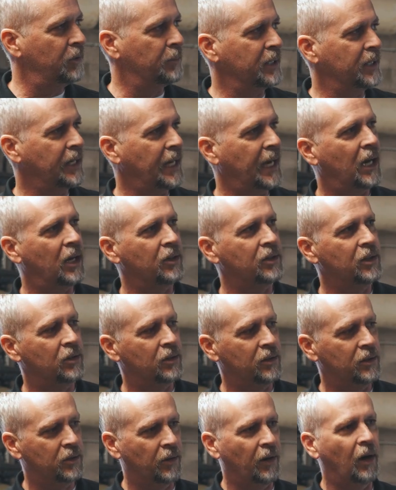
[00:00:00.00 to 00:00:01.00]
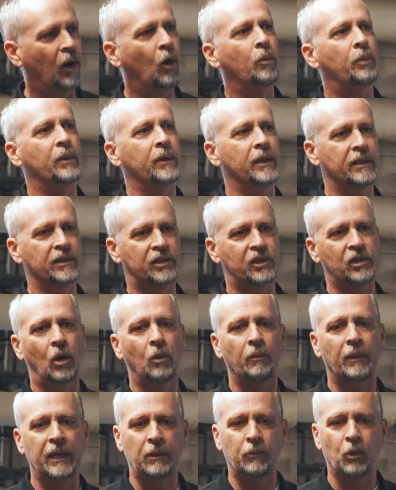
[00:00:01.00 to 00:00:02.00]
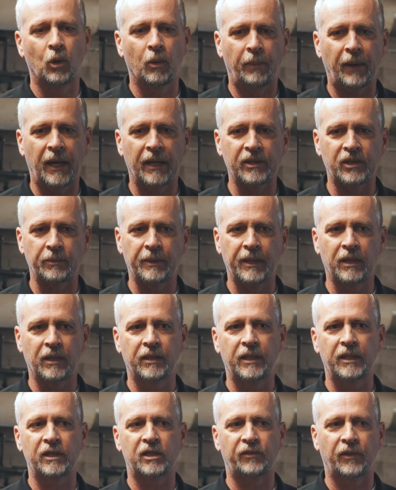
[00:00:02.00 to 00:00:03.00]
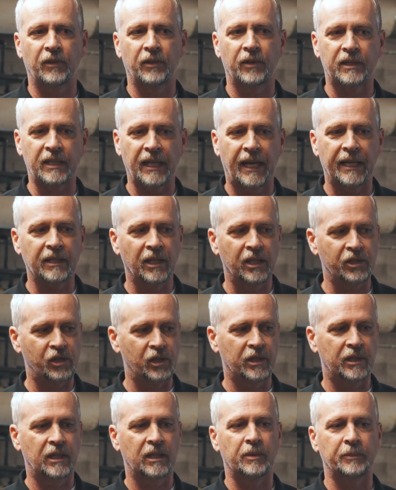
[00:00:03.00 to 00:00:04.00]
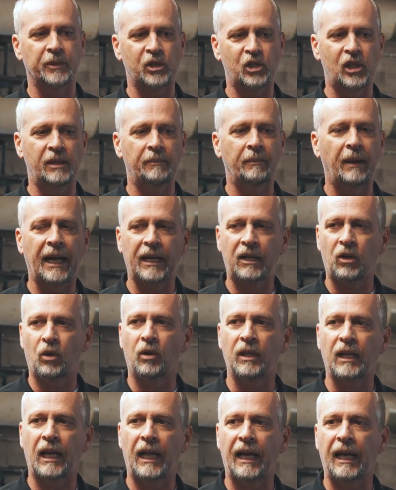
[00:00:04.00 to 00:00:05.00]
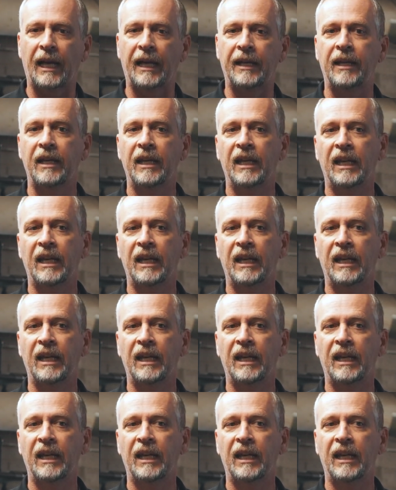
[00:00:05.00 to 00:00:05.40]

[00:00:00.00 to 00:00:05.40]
you, but now you, are opening so many more possibilities for the technician to get the machine back online